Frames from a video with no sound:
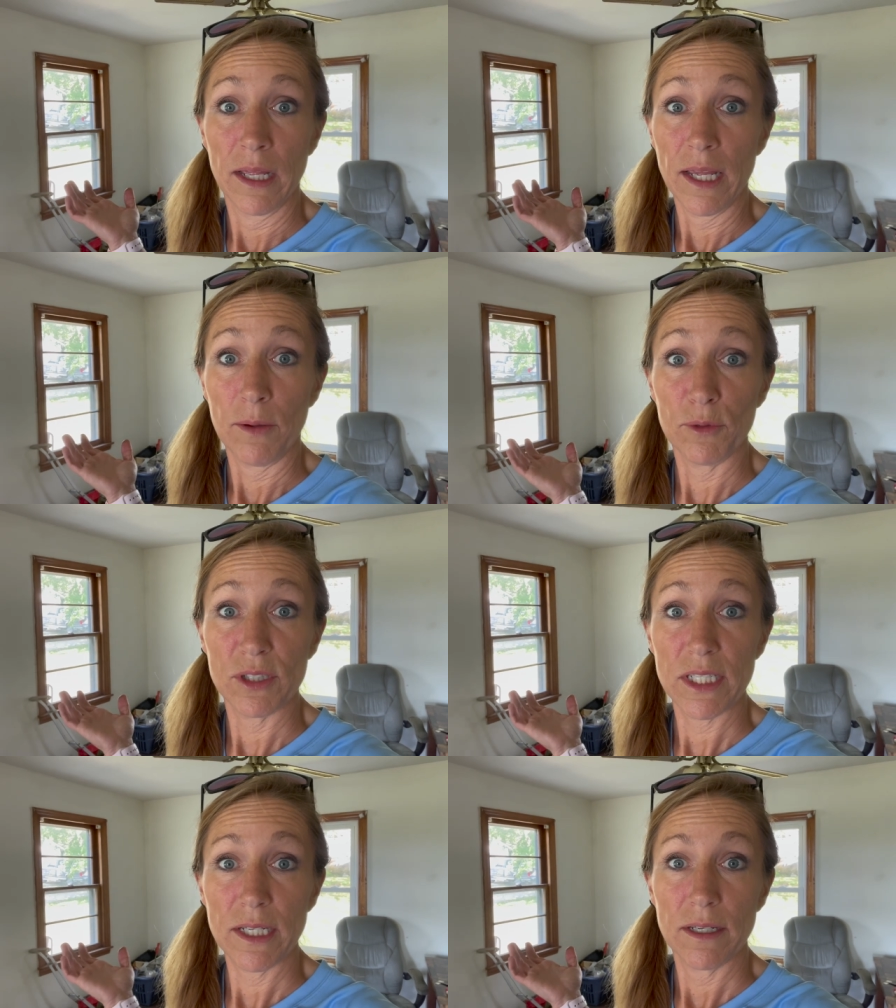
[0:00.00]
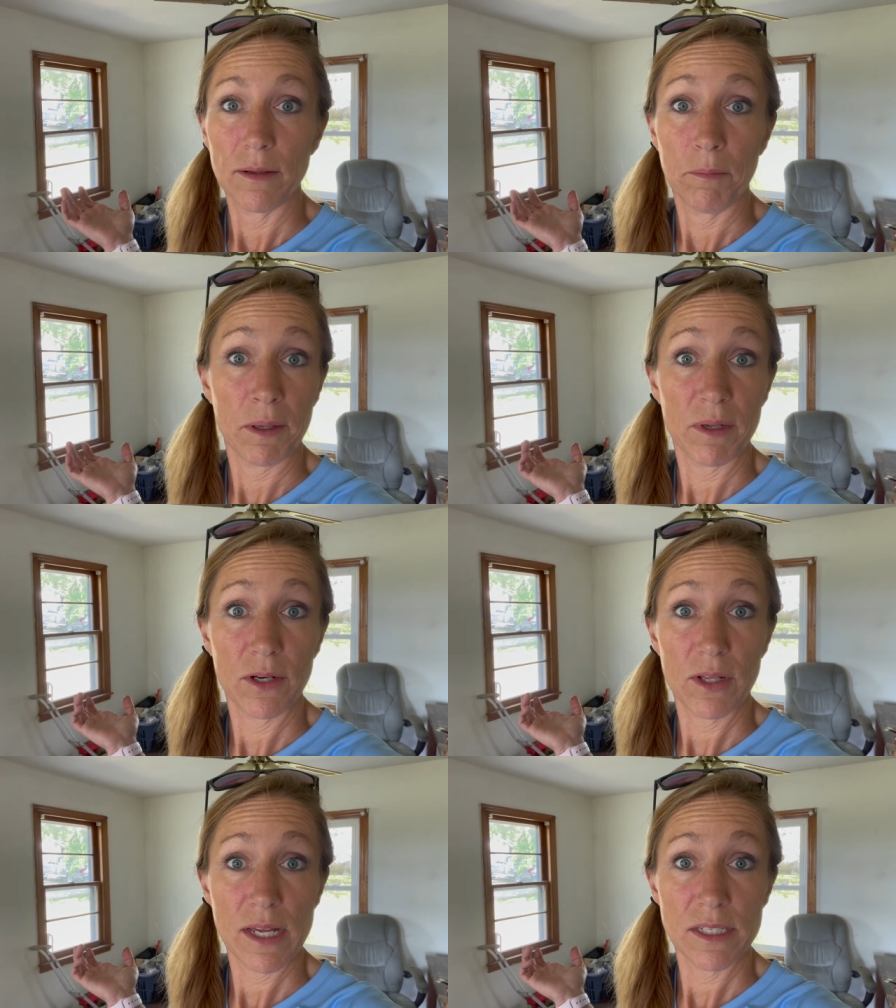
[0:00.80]
and we'll see. Maybe
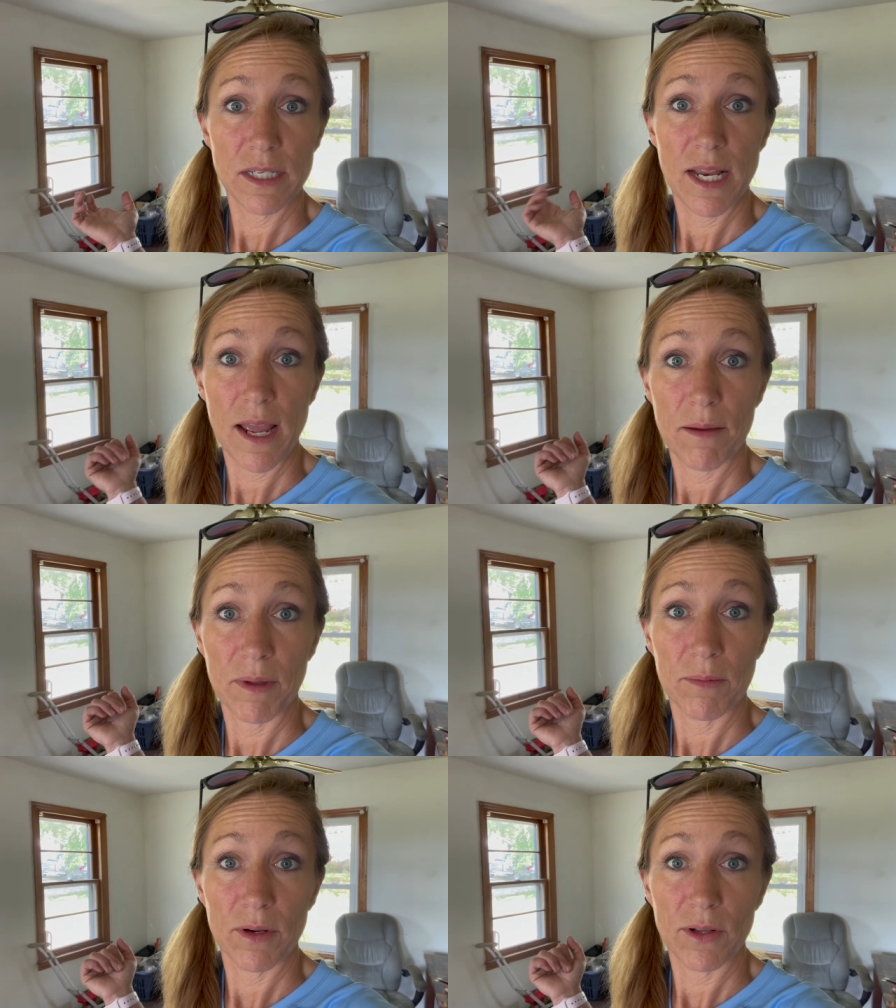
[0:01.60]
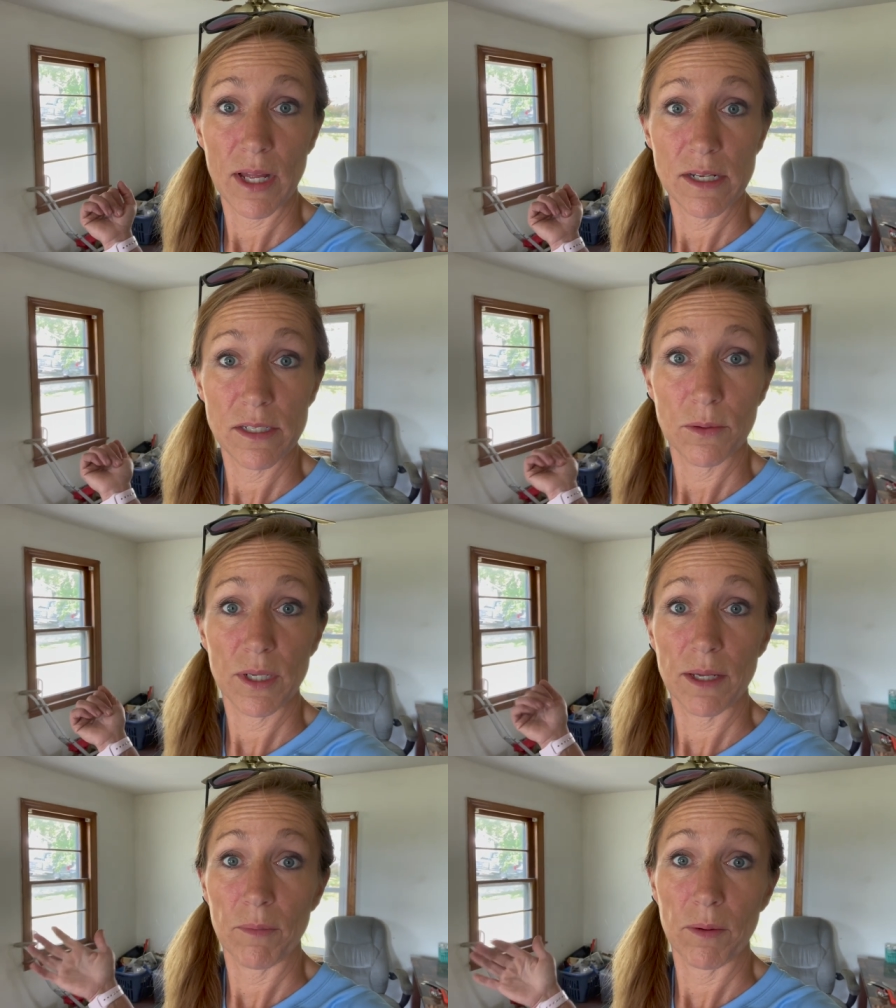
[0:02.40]
it'll last a day. Maybe it'll last a
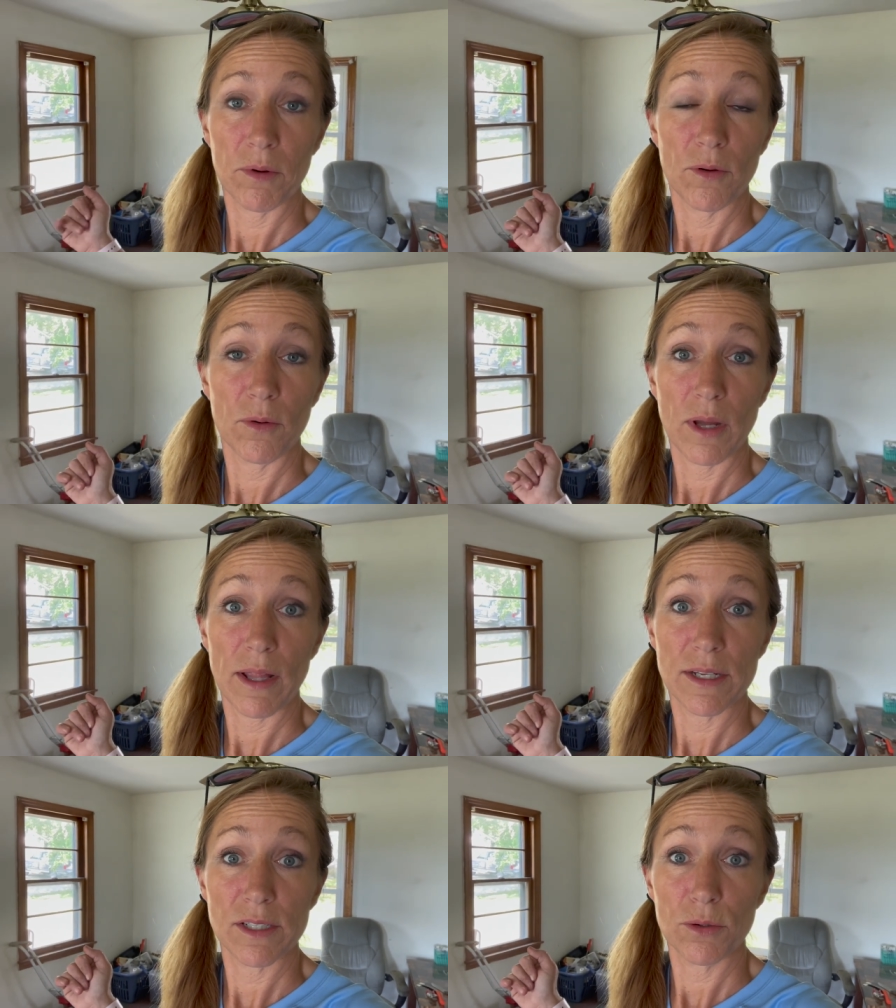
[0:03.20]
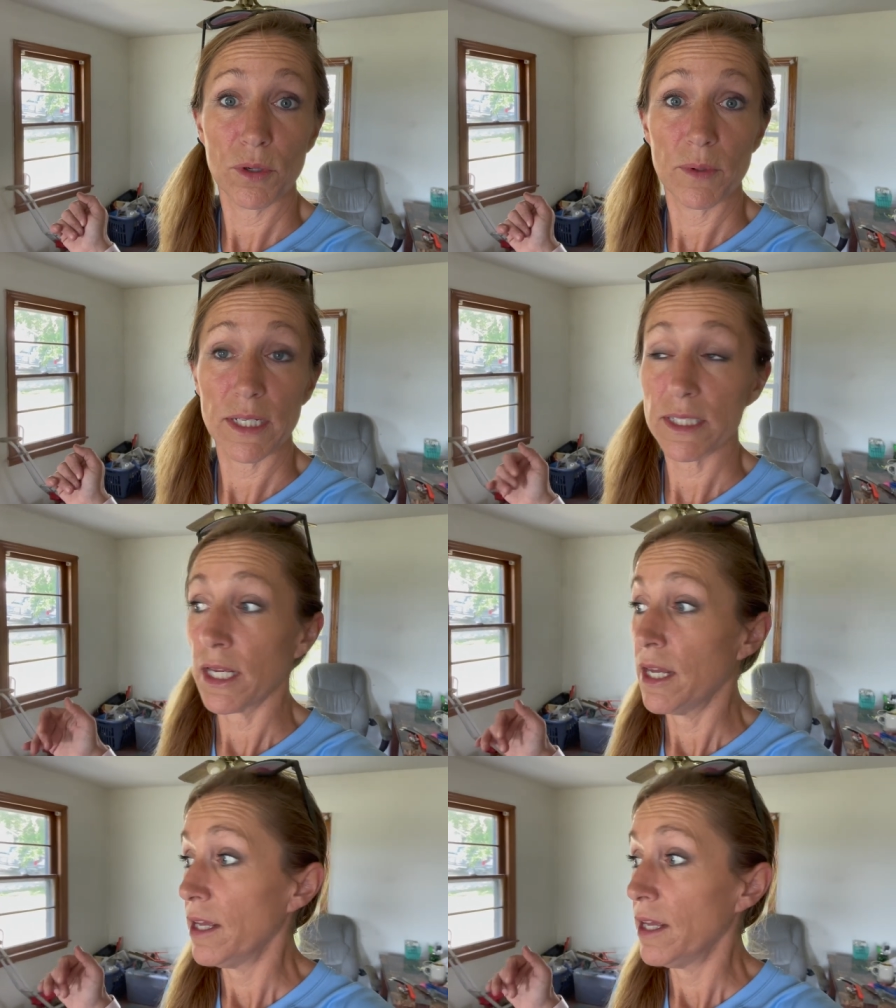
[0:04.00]
week. Maybe it'll last three weeks.